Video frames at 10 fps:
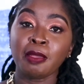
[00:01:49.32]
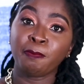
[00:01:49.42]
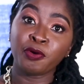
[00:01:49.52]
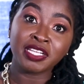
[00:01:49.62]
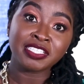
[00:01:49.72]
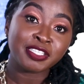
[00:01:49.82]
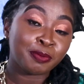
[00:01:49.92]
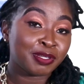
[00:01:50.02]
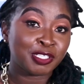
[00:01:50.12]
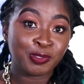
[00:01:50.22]
Point
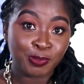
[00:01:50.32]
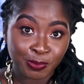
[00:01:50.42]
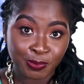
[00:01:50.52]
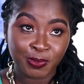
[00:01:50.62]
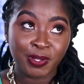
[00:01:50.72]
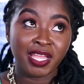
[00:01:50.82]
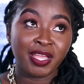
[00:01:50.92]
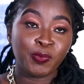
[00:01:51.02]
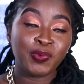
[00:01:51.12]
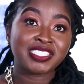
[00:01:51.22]
number two,
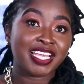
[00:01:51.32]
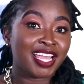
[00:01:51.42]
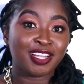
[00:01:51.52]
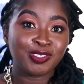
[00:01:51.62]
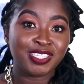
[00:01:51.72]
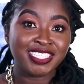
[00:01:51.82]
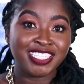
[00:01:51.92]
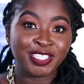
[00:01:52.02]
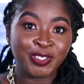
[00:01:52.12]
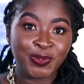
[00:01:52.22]
which I actually
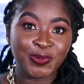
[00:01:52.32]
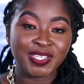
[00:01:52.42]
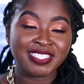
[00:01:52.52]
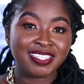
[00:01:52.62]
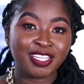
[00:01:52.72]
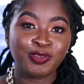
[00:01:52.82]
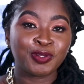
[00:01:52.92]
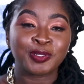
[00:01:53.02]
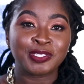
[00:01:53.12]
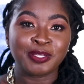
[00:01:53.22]
didn't know, is that you're
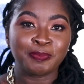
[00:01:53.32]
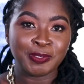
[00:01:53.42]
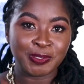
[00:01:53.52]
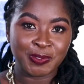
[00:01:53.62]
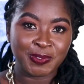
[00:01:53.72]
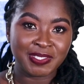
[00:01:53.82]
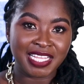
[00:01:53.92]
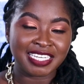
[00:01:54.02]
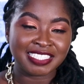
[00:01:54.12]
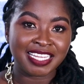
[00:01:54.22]
not supposed to use
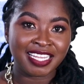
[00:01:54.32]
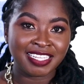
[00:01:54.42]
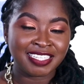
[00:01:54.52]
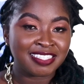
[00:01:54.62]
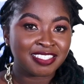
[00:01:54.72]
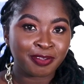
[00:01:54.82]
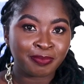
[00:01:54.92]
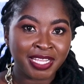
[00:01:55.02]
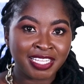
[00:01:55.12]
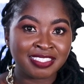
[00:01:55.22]

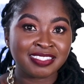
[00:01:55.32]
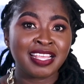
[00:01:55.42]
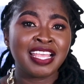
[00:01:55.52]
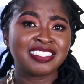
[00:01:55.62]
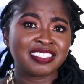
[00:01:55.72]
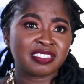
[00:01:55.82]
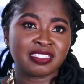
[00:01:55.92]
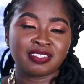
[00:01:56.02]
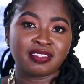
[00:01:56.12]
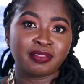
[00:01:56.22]
antihistamines,
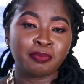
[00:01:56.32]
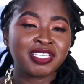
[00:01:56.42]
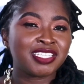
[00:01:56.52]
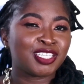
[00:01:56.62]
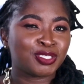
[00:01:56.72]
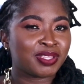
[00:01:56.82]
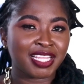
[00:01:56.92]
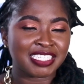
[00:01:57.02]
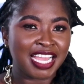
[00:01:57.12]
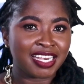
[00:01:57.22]
just the medication
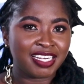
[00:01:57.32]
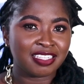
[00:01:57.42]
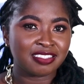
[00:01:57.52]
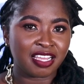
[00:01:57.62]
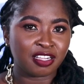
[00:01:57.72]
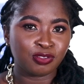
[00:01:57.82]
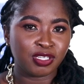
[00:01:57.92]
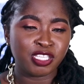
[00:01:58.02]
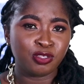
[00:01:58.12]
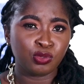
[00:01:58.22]
that adults
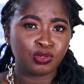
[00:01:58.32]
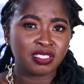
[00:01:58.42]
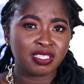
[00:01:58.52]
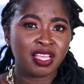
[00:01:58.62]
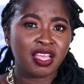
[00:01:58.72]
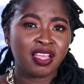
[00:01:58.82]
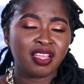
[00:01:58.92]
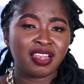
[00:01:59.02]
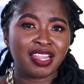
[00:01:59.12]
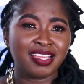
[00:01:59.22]
actually use,
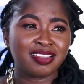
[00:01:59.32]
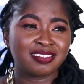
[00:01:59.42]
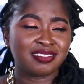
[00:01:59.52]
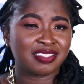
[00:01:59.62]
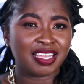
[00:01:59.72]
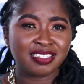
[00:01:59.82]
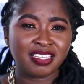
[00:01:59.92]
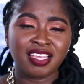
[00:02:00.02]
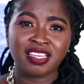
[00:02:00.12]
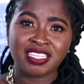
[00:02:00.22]
like
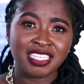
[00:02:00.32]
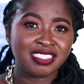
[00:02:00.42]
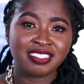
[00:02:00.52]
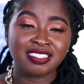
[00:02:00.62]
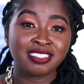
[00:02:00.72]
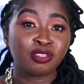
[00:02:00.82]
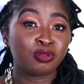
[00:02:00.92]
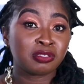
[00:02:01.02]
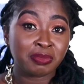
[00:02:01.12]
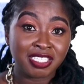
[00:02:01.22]
Zytec, etc.
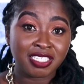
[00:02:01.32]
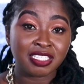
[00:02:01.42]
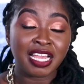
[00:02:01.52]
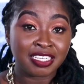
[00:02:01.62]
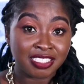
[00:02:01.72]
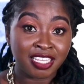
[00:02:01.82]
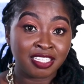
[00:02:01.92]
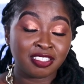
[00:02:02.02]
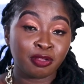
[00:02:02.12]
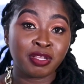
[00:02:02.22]
Those
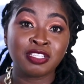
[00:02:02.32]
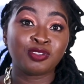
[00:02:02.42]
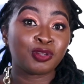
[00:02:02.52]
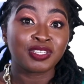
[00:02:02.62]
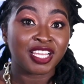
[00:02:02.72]
antihistamines, you're not